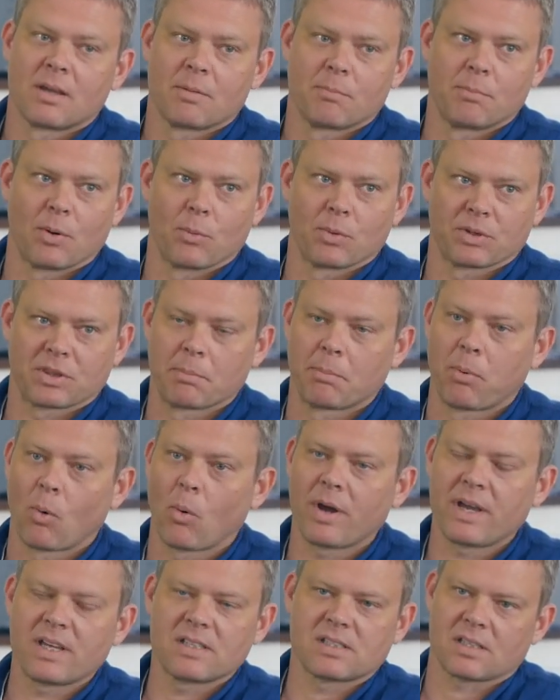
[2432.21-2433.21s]
But with the
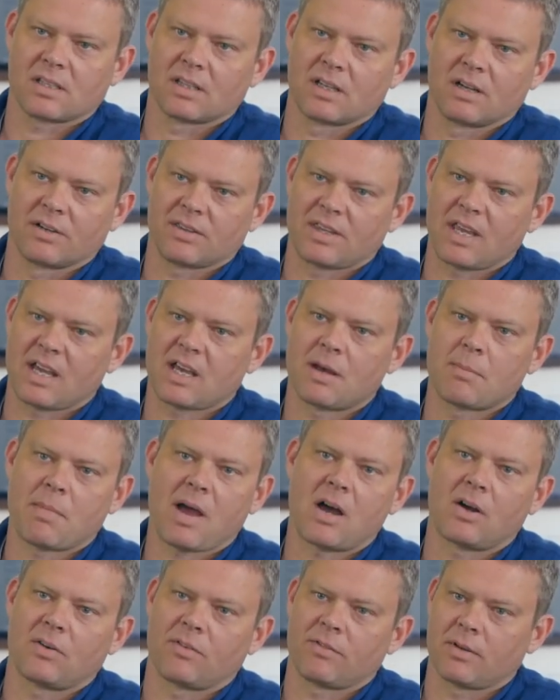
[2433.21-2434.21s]
boys, they they come
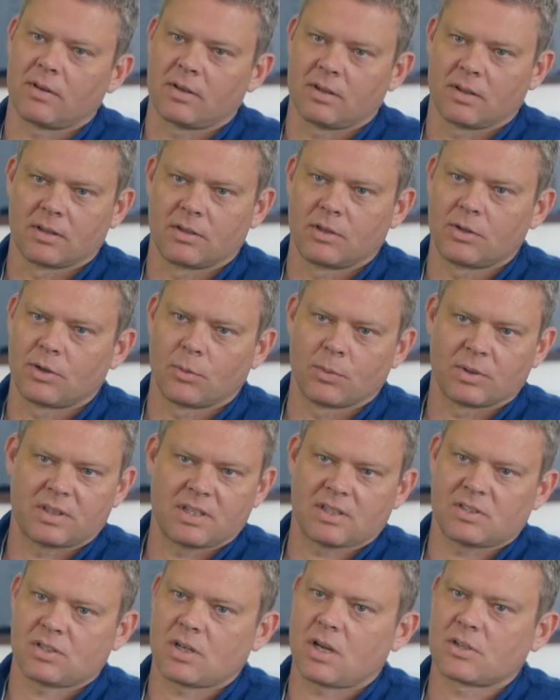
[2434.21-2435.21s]
out you know, with
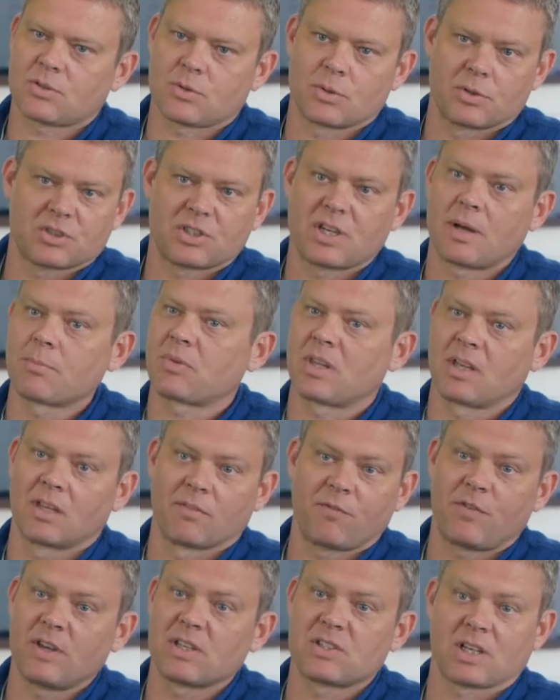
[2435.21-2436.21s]
testosterone or something
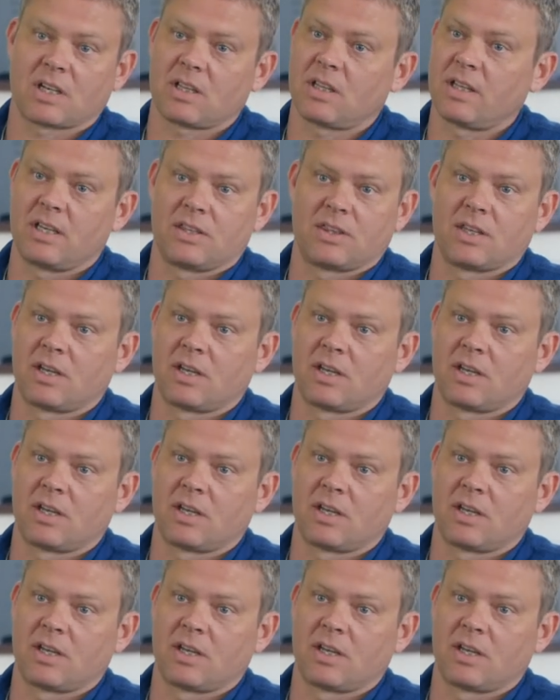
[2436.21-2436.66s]
Guns physically,